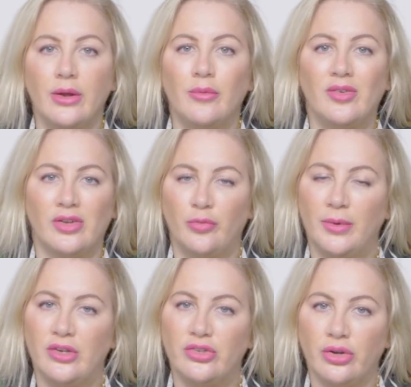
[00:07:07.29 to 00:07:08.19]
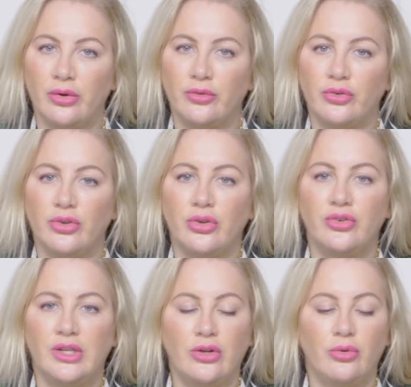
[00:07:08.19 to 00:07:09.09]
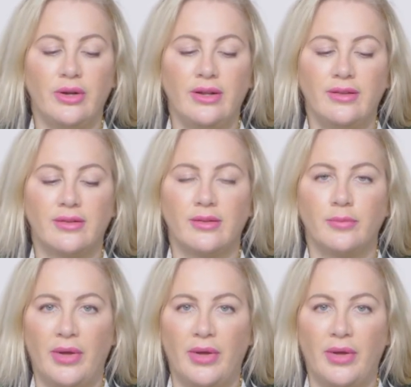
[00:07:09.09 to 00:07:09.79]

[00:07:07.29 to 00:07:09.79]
which have been shown to decrease